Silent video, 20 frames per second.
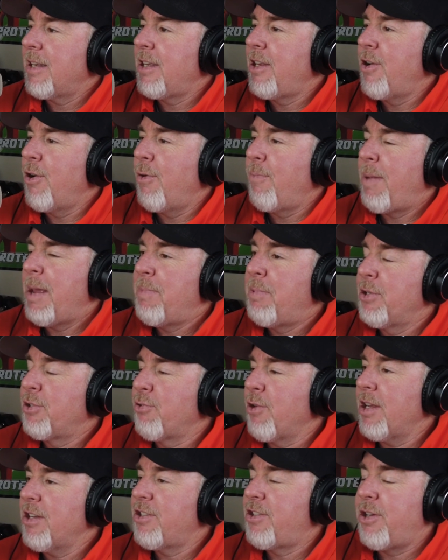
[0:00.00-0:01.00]
You know, people
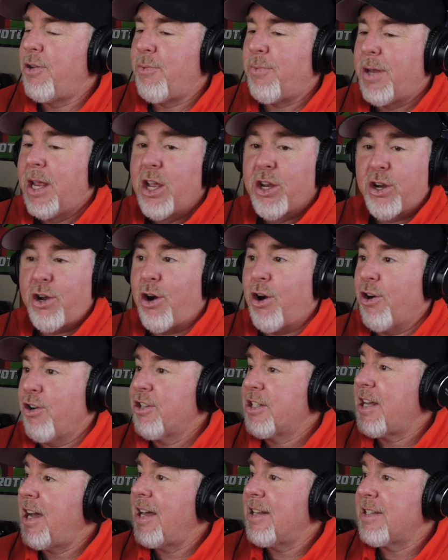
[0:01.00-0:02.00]
trust you.
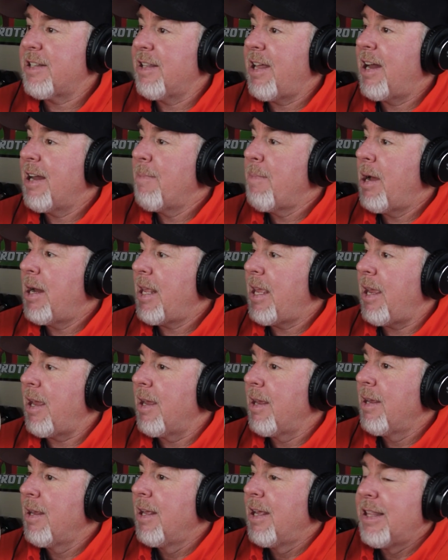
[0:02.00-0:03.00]
Cars cost a lot of
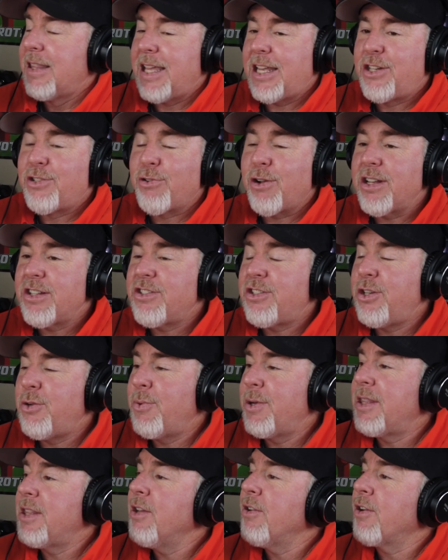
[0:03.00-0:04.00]
money. They trust
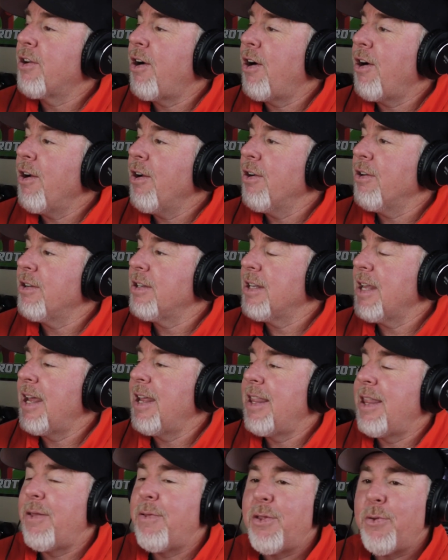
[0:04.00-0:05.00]
you with their cars.
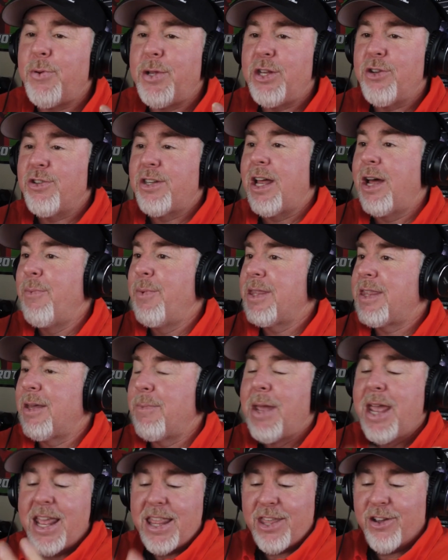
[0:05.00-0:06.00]
And then when you're done with
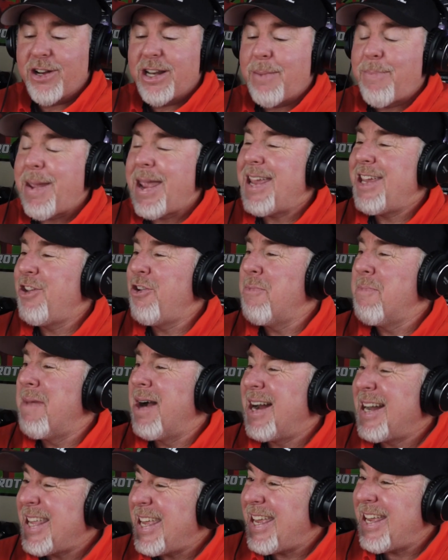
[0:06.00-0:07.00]
them, they're going to pay you
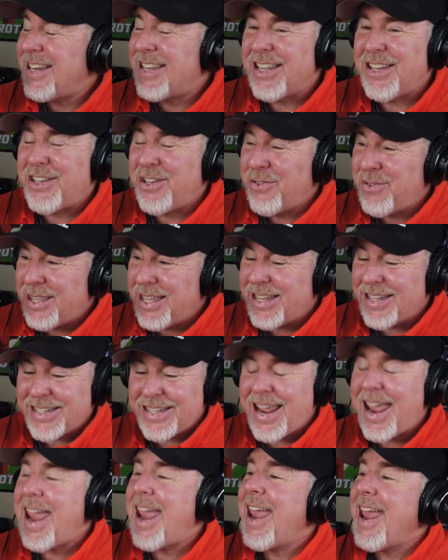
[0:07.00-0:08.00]
money to do
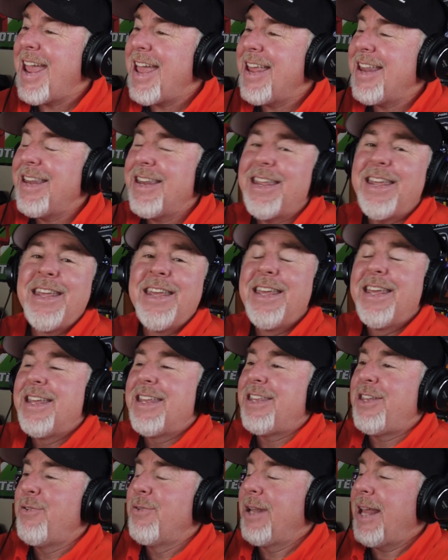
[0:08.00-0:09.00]
this. And
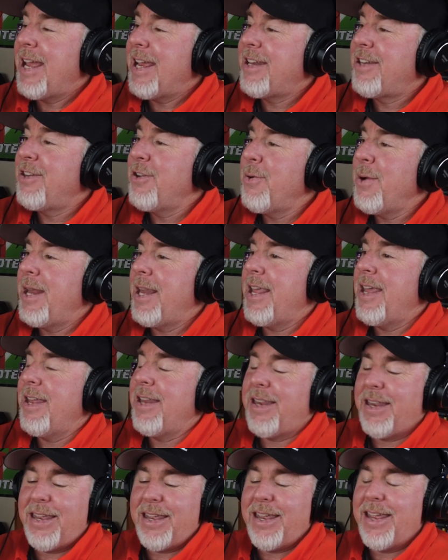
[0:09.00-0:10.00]
you like doing
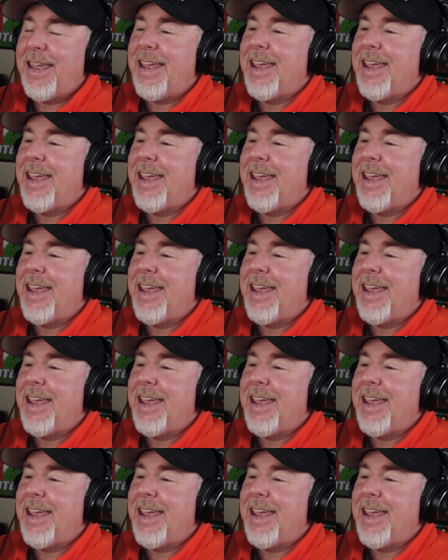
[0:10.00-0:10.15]
it.